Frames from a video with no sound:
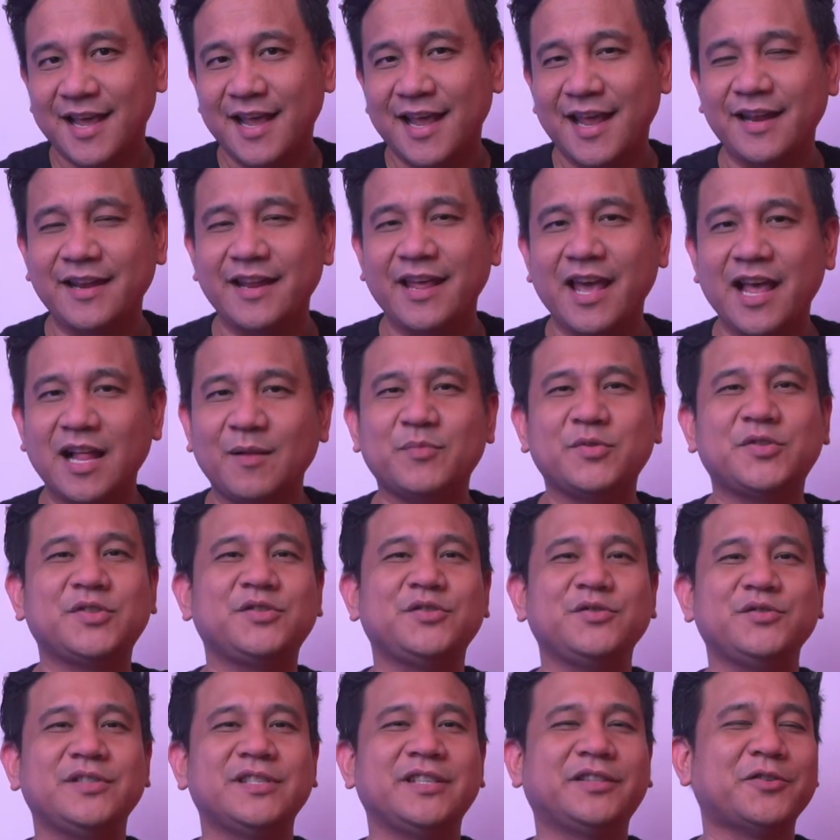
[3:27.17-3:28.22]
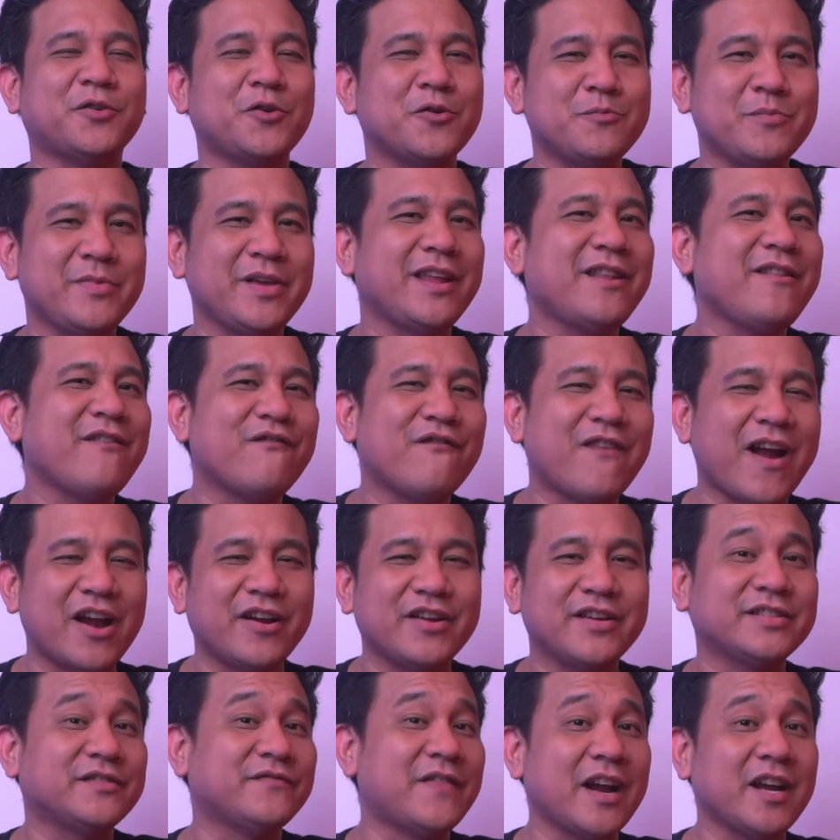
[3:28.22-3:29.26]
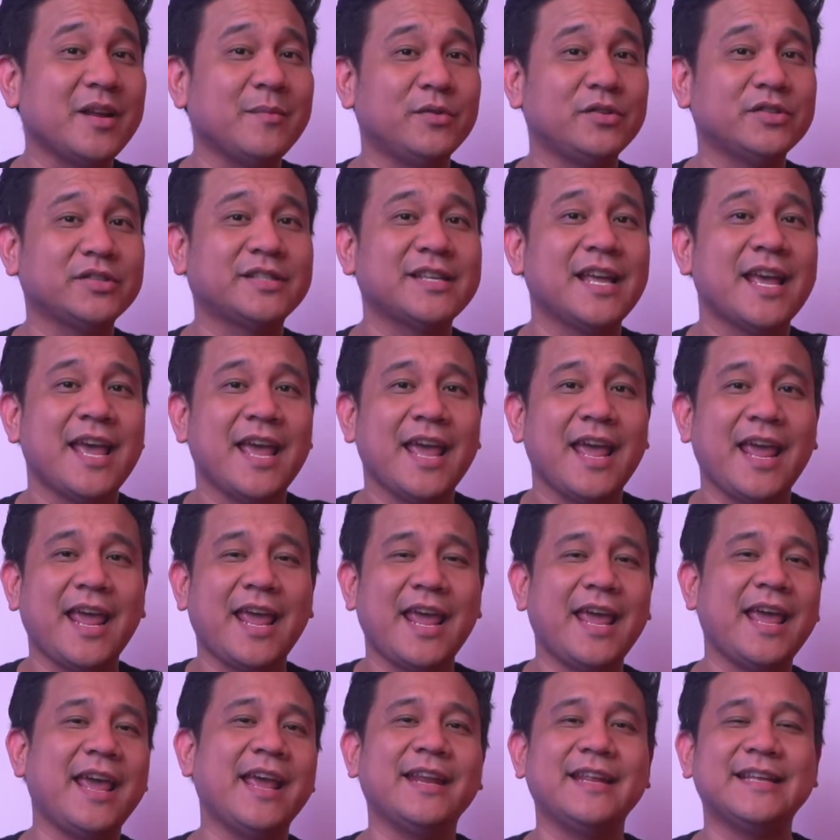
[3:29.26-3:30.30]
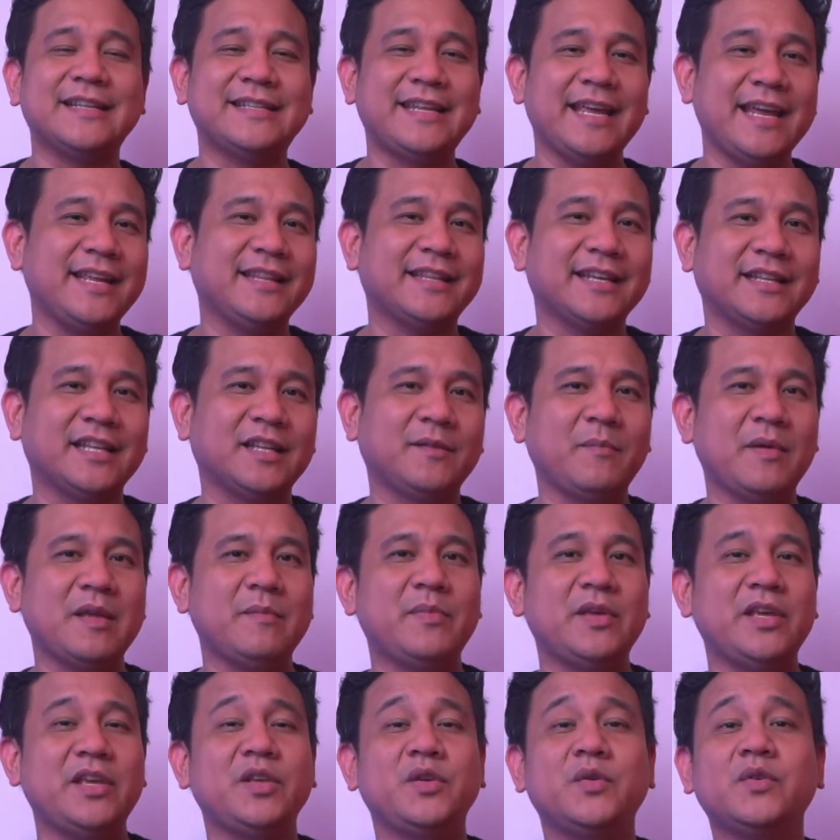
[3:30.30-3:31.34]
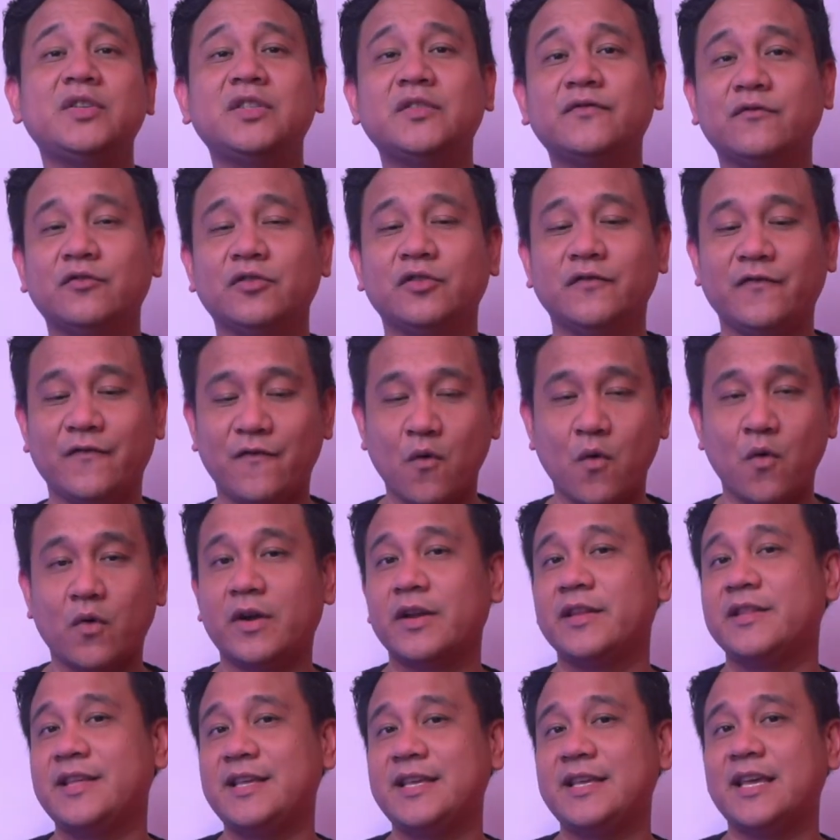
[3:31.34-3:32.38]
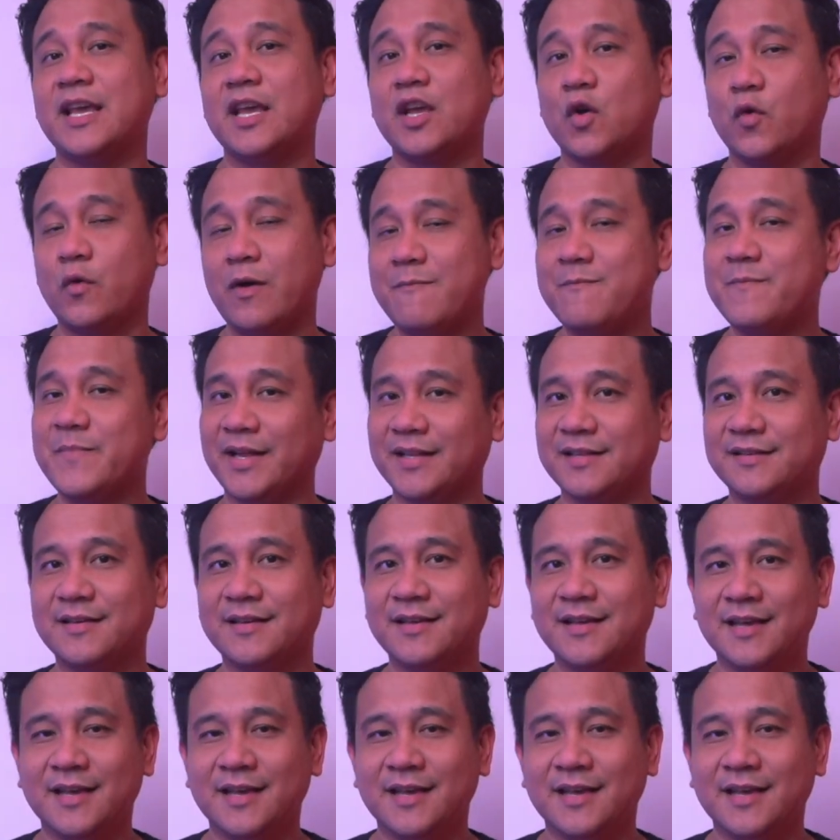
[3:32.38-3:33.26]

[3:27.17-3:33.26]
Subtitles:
and helps to determine various variables and data that may be useful for the equipment.